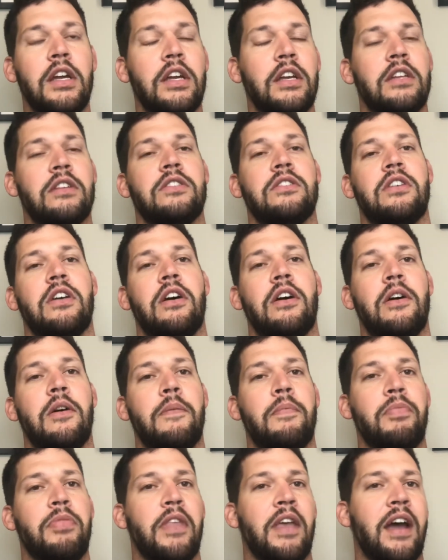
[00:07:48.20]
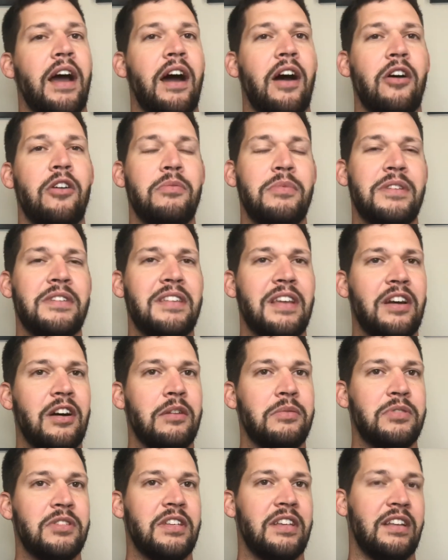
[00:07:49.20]
So I hope this
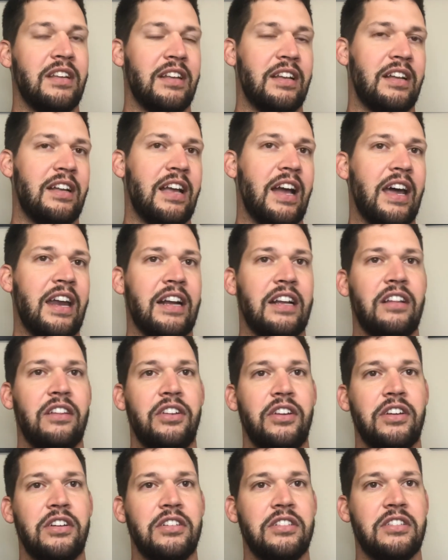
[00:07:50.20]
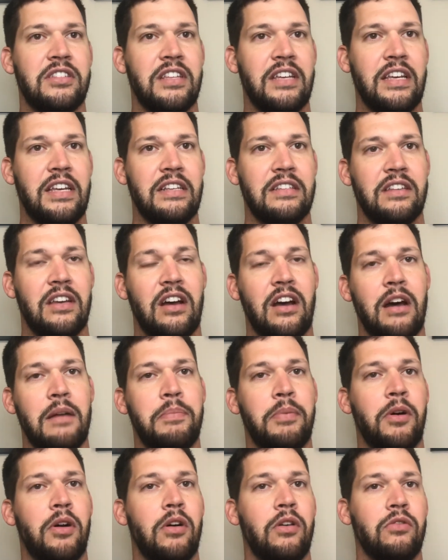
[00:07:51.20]
helps and kind of clears things
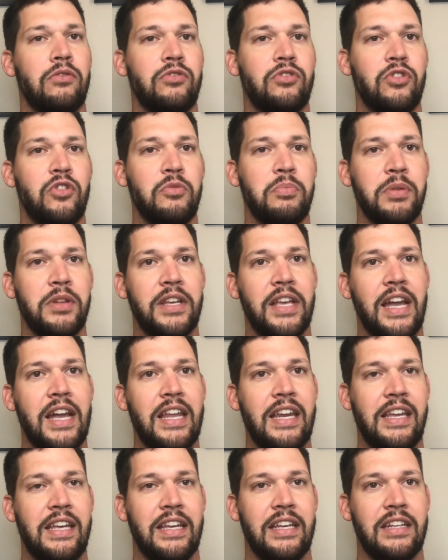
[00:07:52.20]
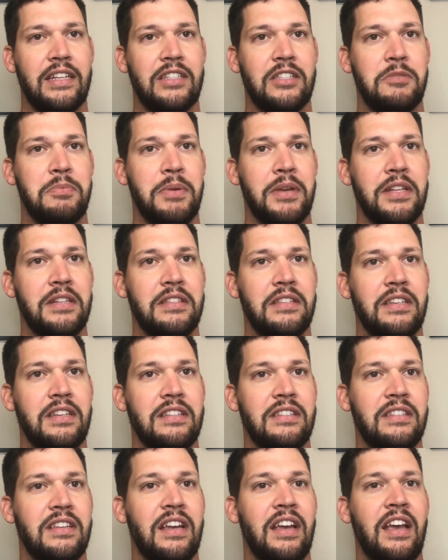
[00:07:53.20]
up on duplicating
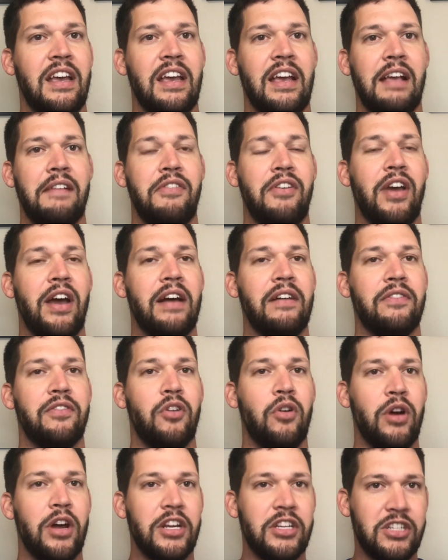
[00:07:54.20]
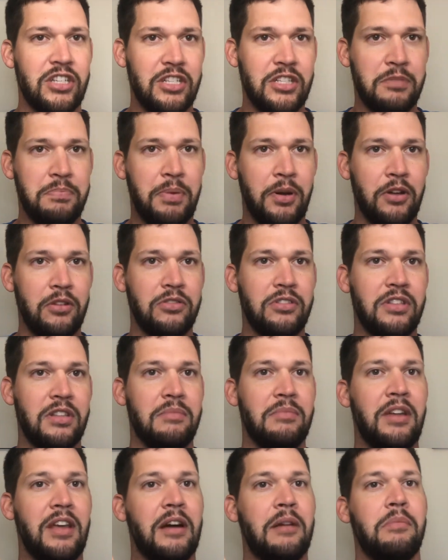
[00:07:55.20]
expenses. If you have questions, post
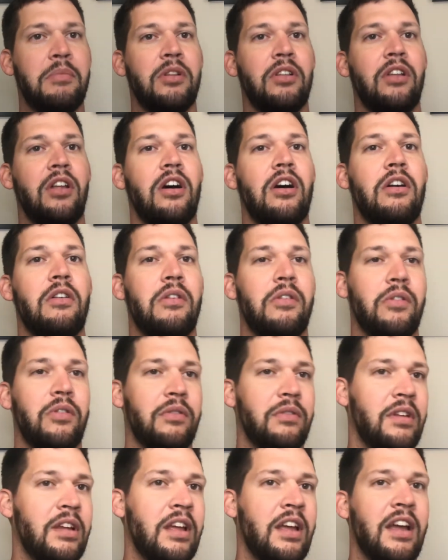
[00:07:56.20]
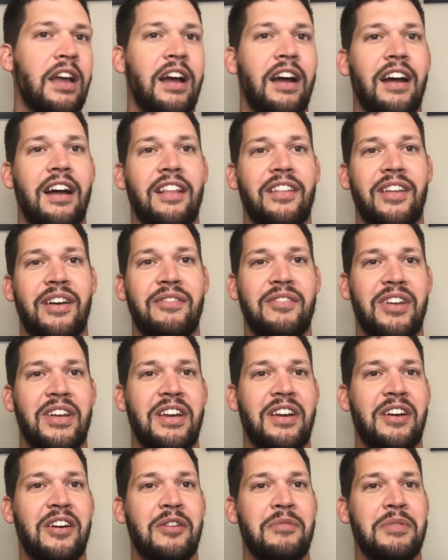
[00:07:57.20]
them down below. I'd love to
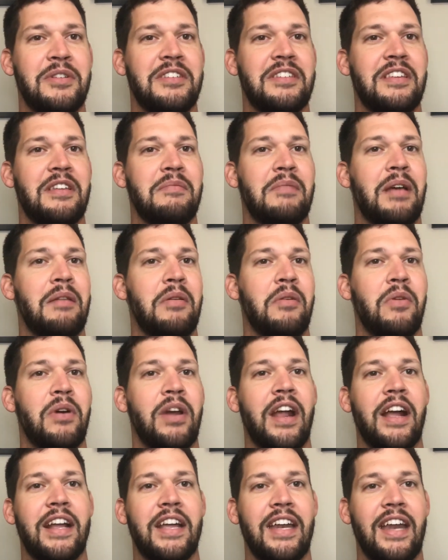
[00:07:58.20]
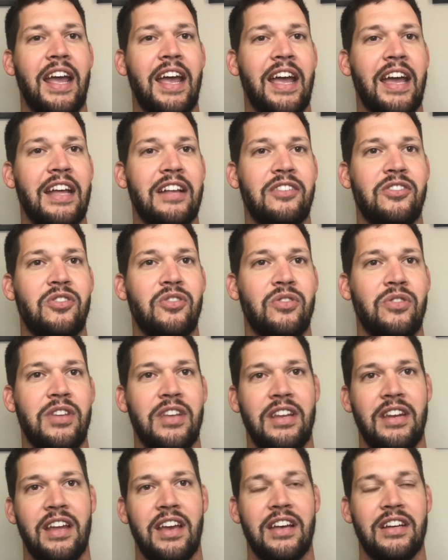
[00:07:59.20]
hear them and see maybe what I can add to
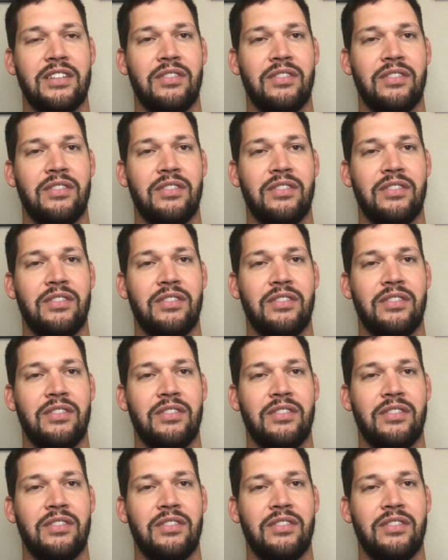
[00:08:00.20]
the next